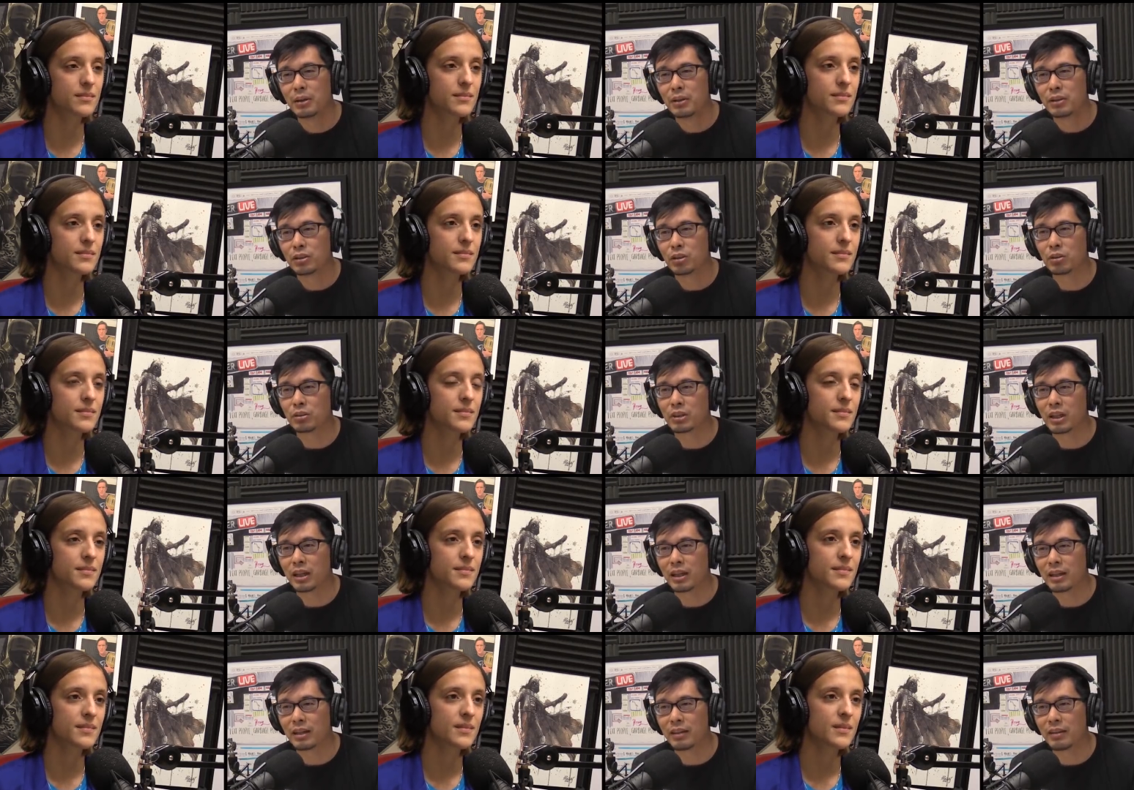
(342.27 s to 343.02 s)
Speaker 1: So it's
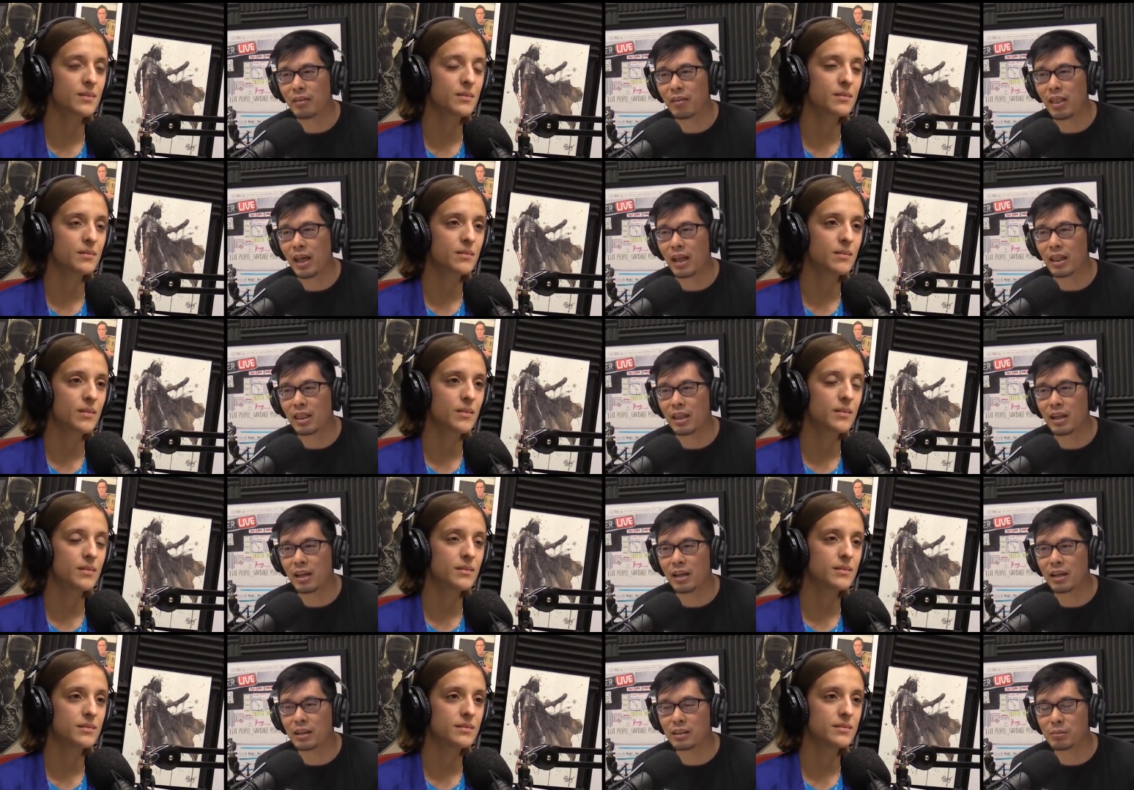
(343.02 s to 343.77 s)
like that
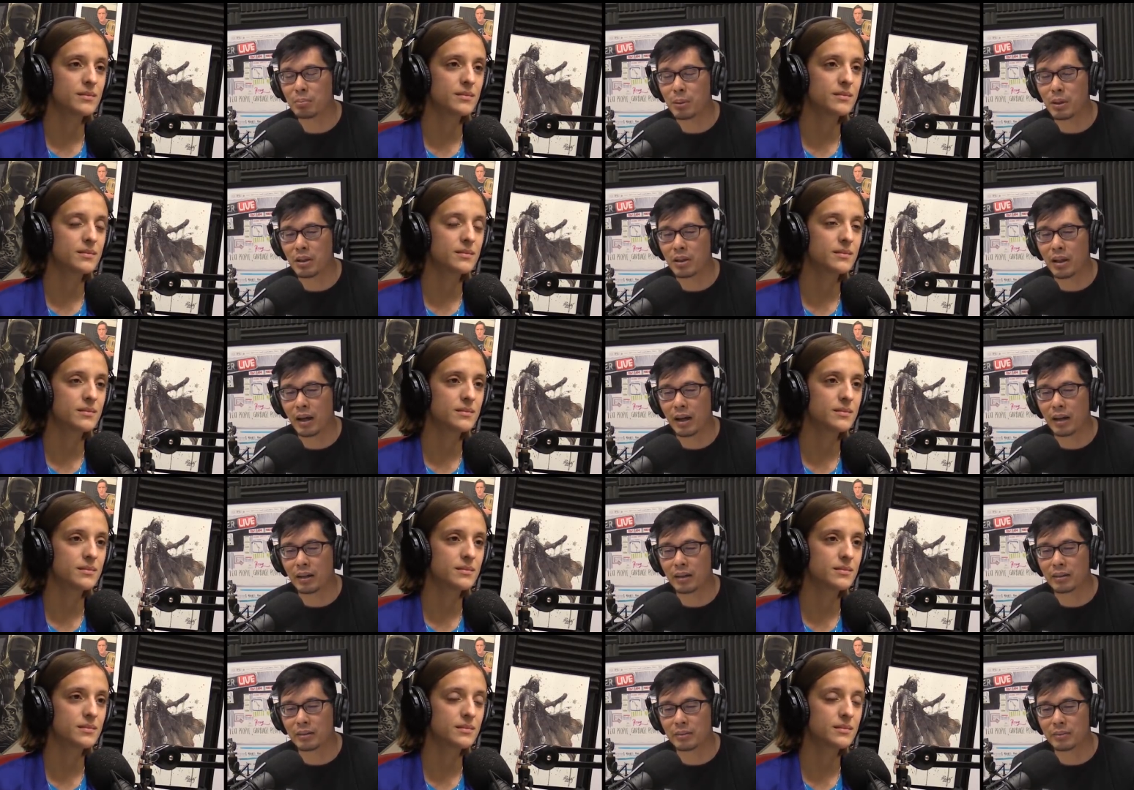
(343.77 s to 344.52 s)
thing has been
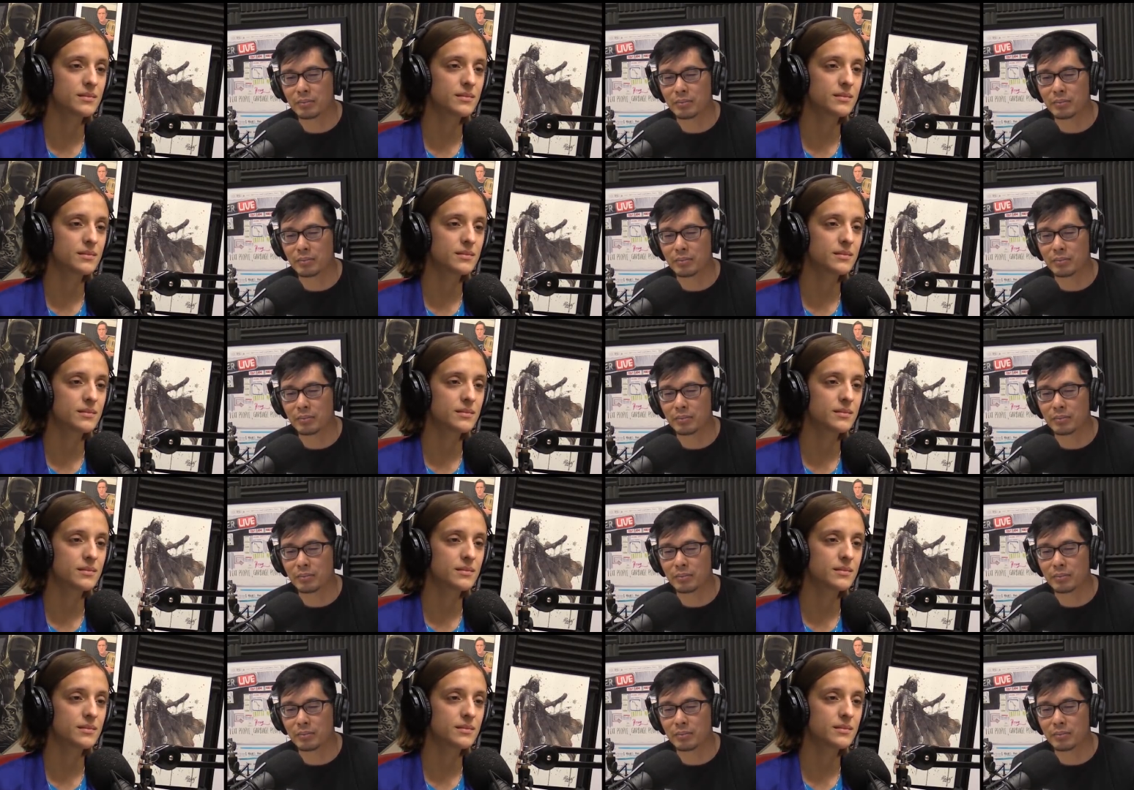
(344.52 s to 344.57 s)
like